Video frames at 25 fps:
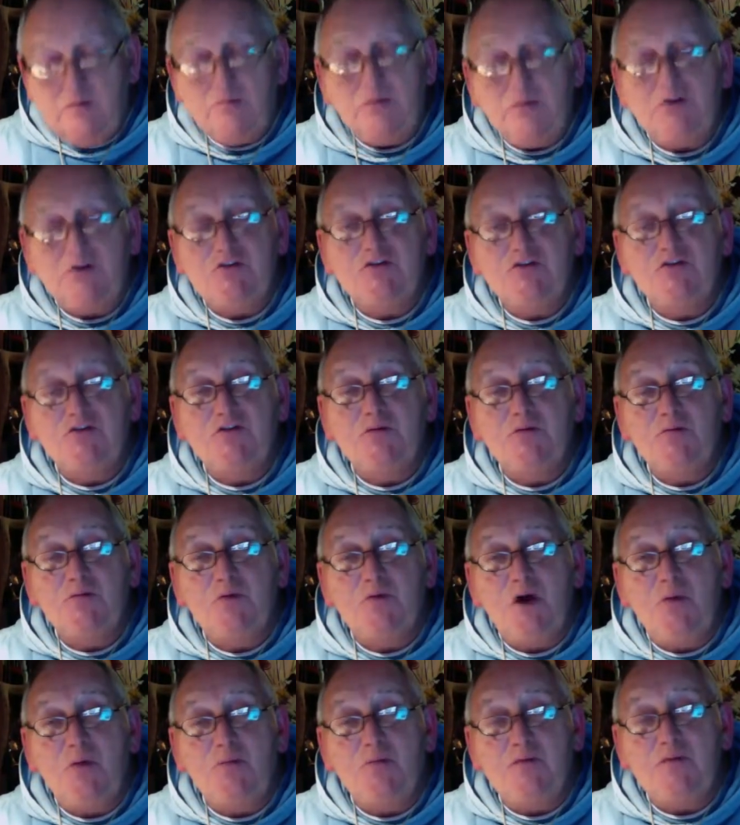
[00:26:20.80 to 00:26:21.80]
but to the
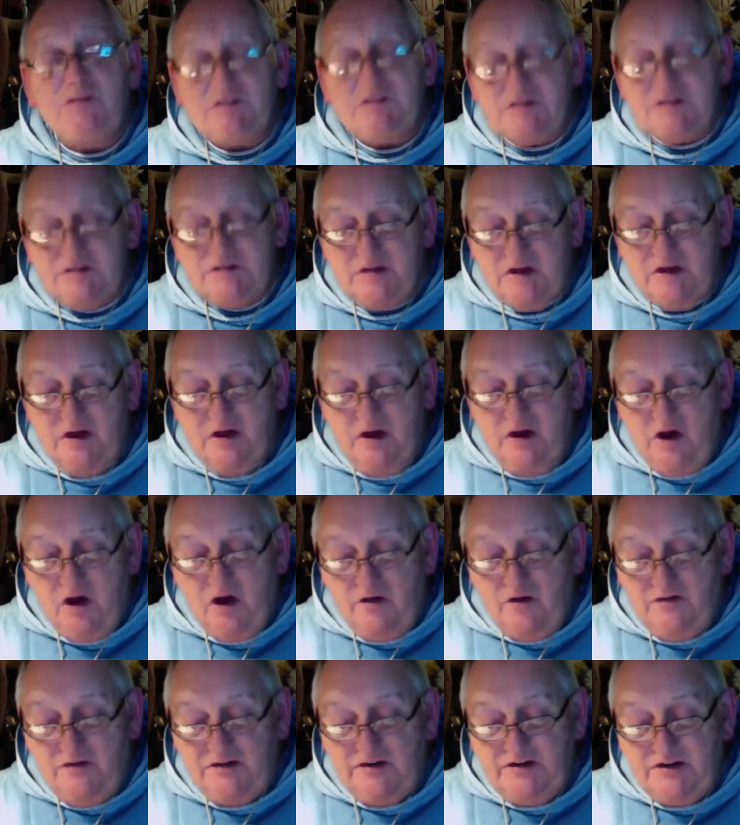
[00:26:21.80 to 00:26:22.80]
promise
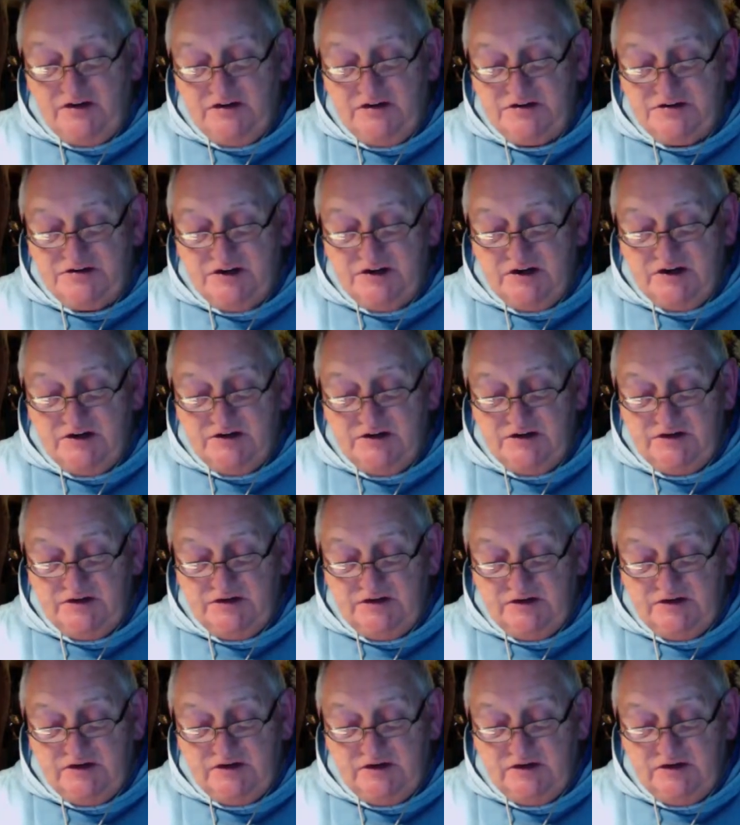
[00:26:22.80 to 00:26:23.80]
of an
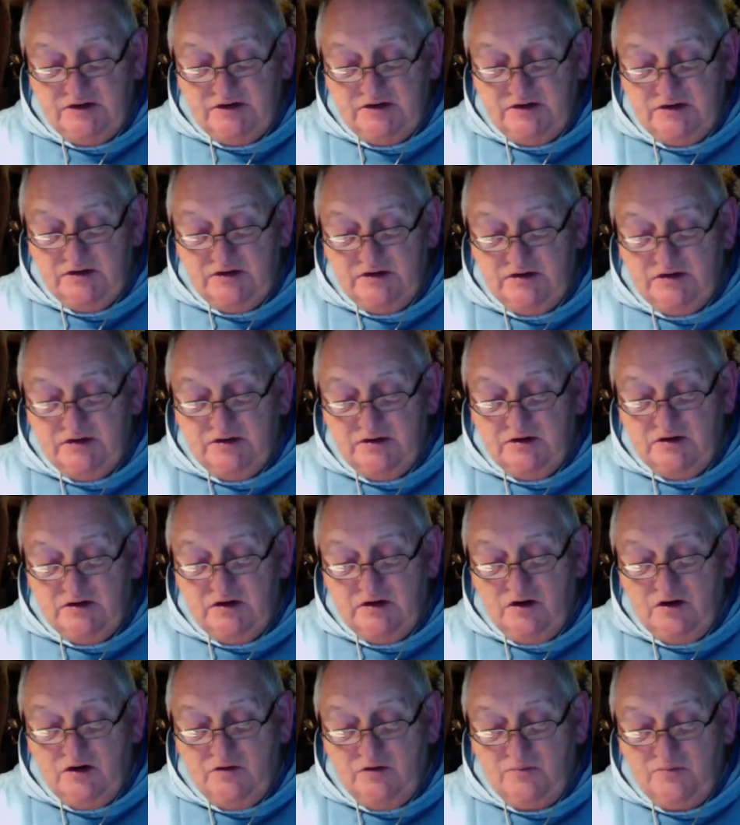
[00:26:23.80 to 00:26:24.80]
eternity
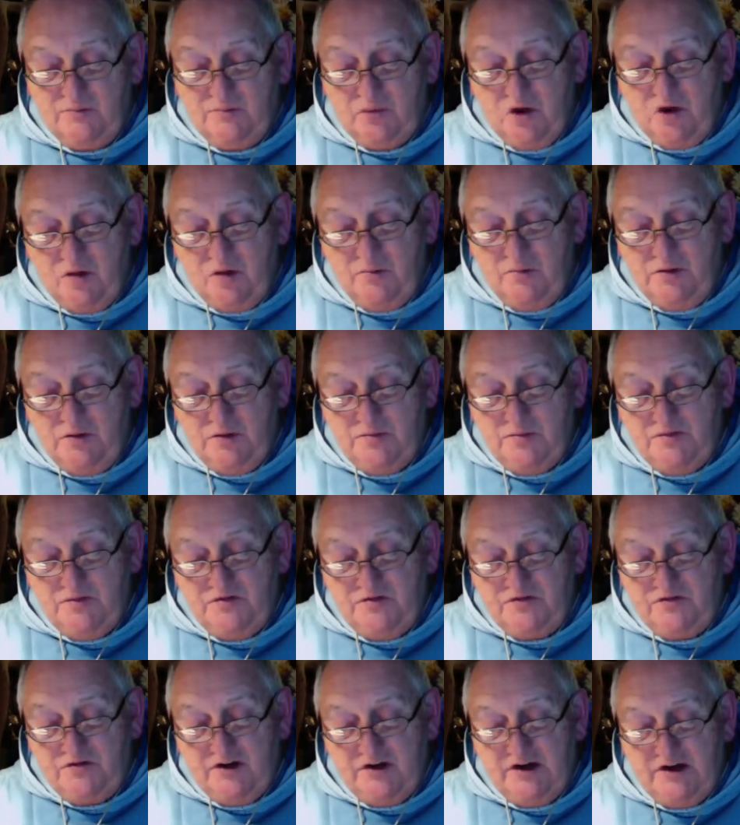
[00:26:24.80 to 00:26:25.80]
of
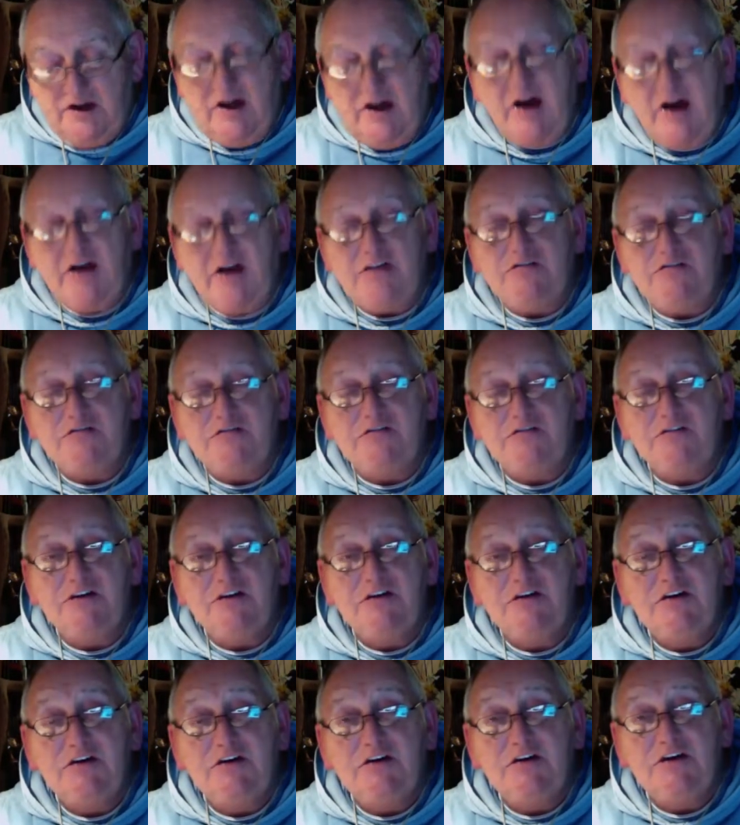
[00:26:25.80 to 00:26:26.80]
problem-free life
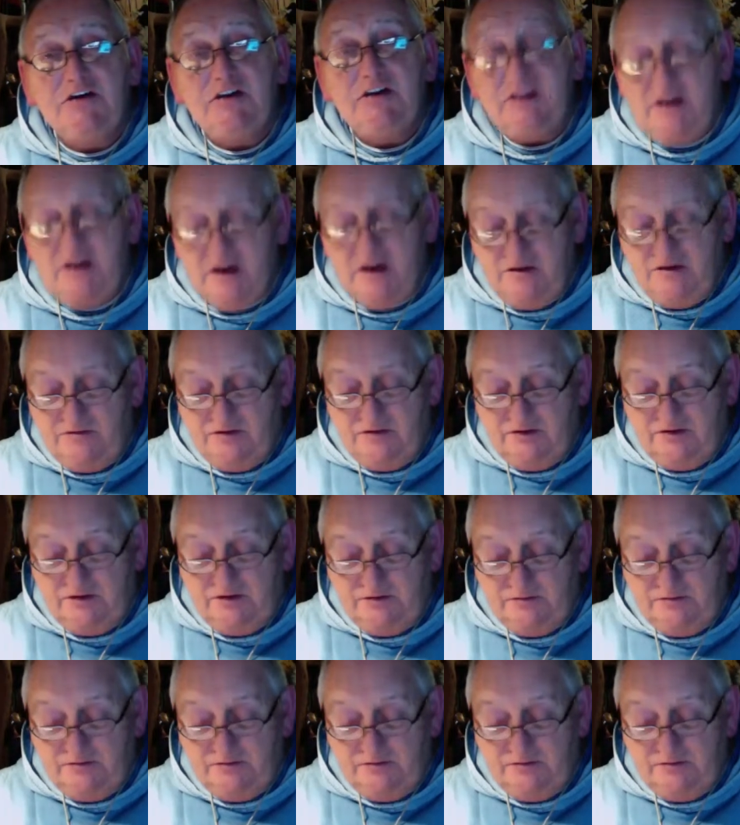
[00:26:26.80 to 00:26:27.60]
in heaven.